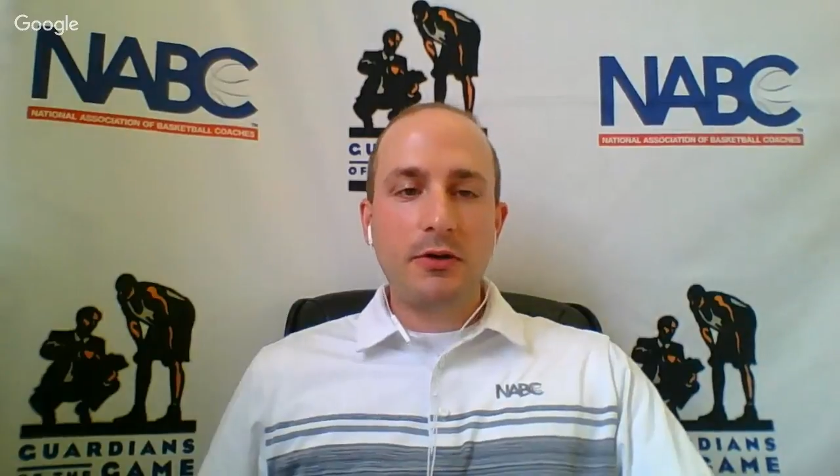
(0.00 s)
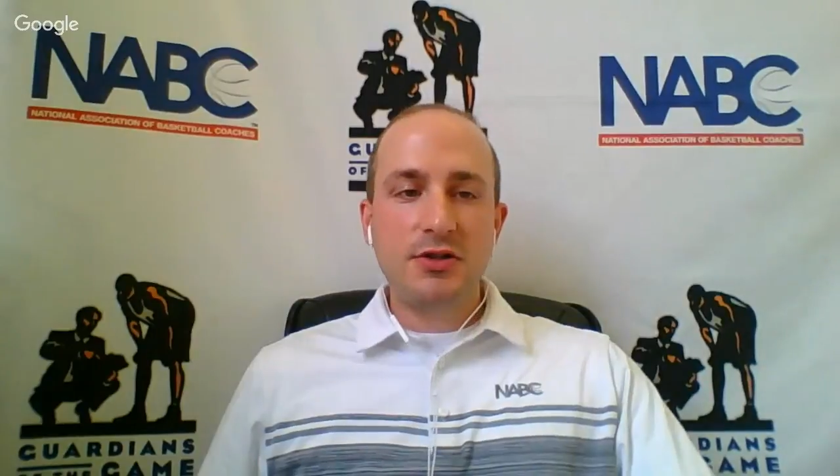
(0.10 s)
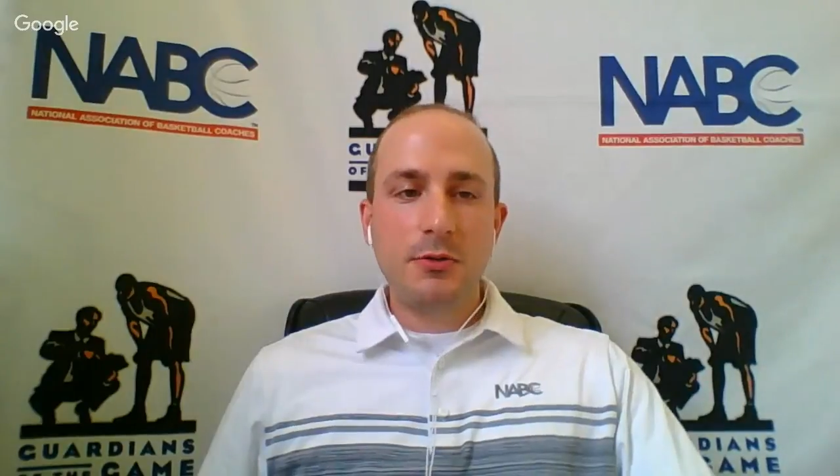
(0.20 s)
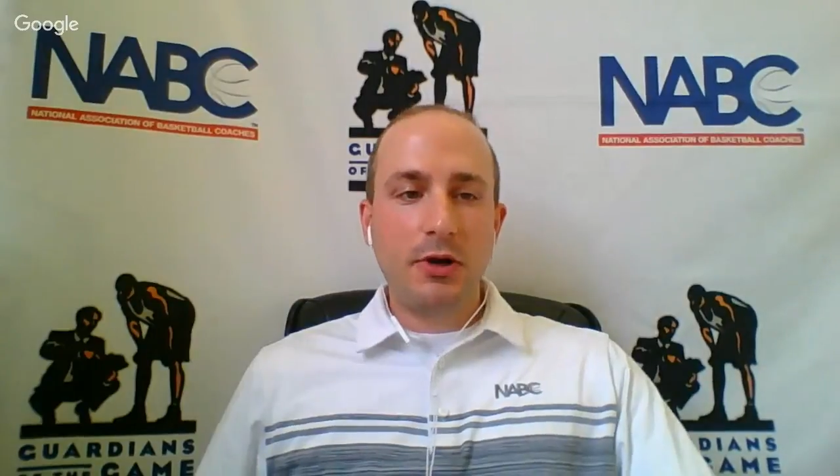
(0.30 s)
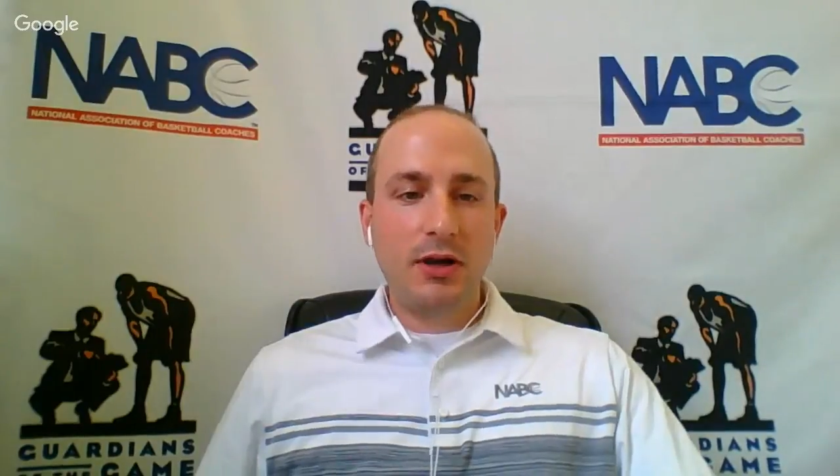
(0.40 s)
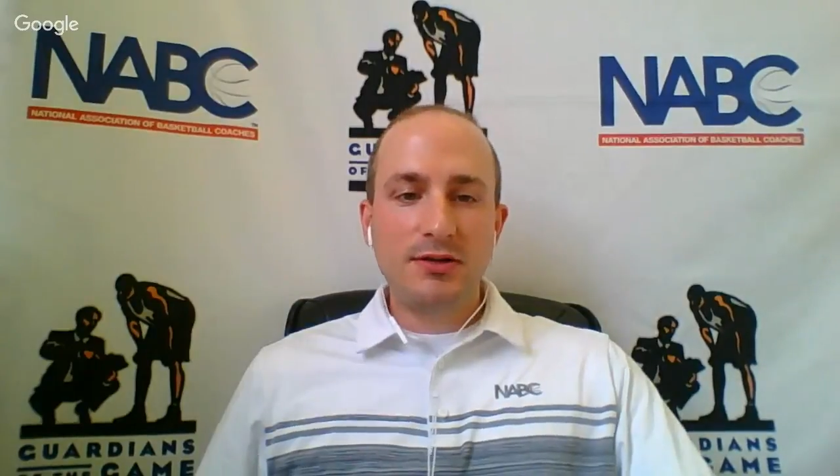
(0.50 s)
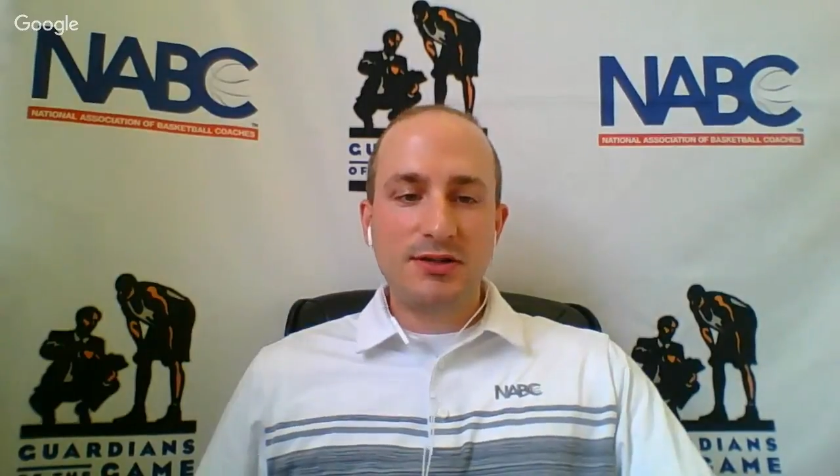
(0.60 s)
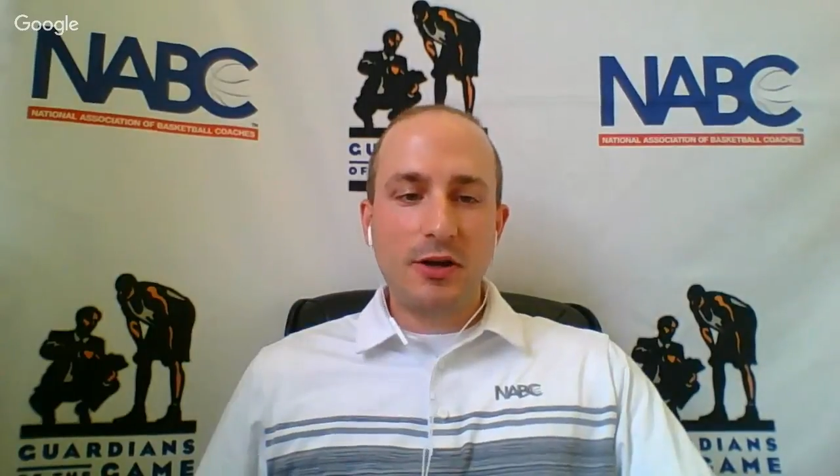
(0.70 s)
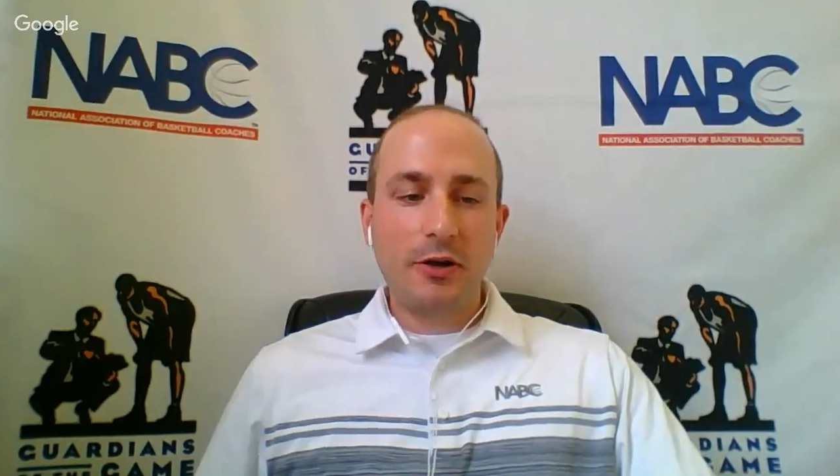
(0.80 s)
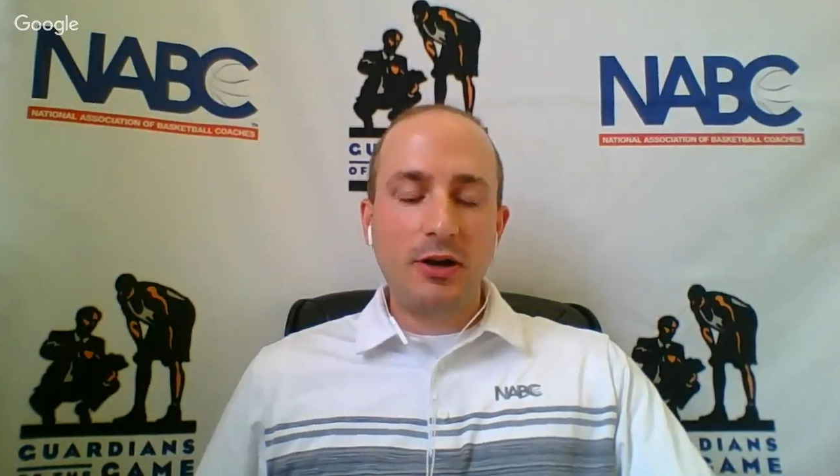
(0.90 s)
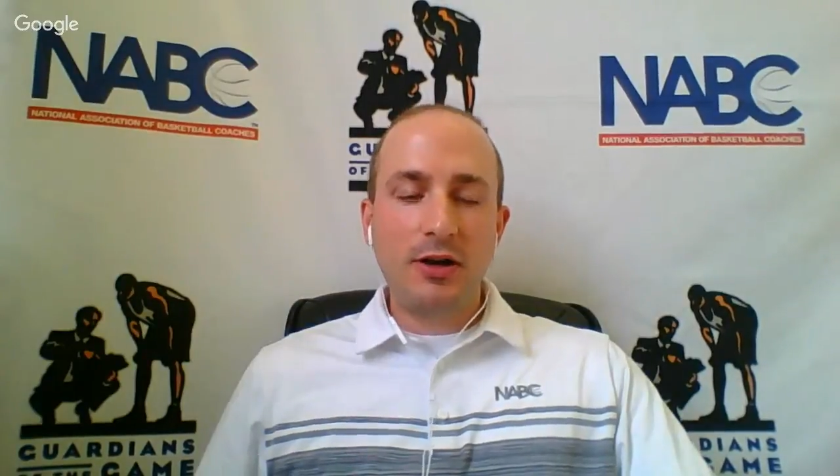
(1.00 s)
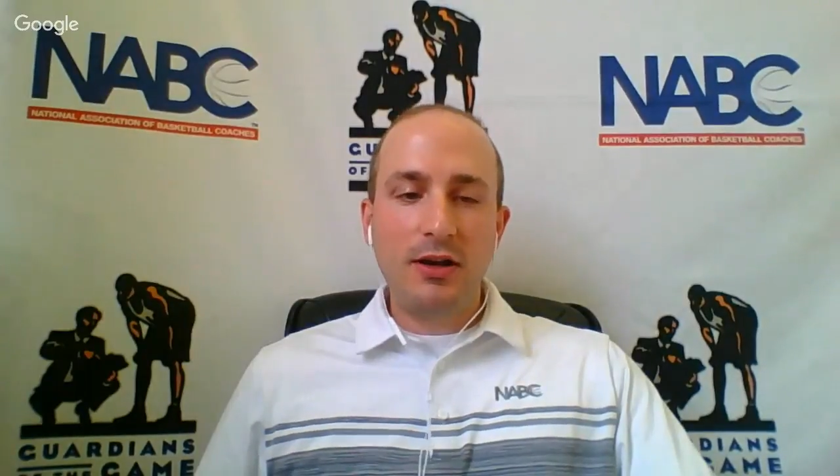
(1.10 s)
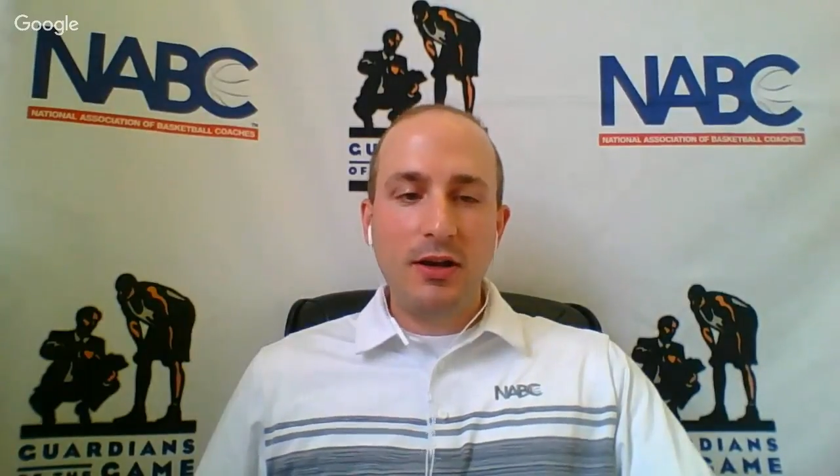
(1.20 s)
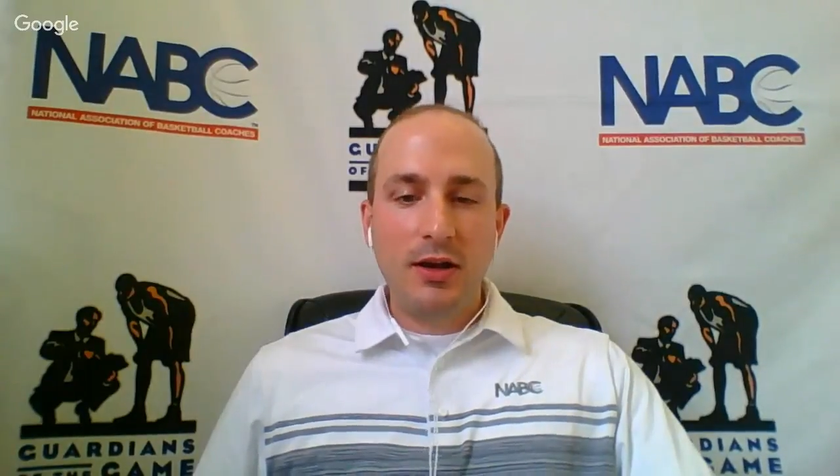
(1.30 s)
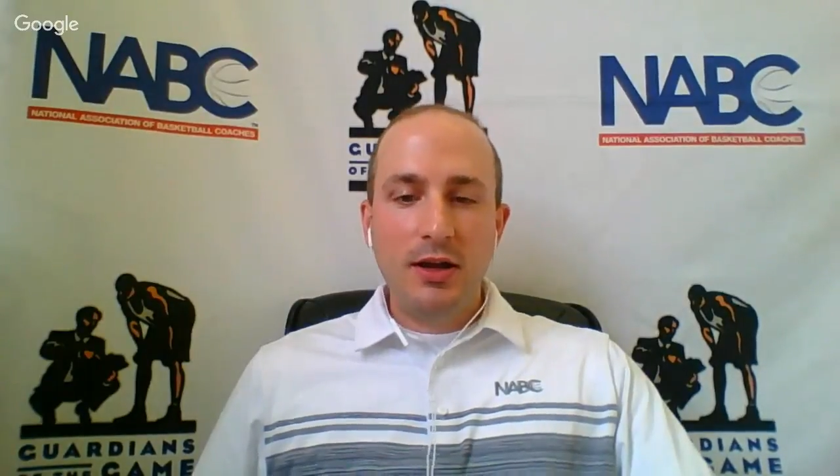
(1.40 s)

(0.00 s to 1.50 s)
as you were getting started and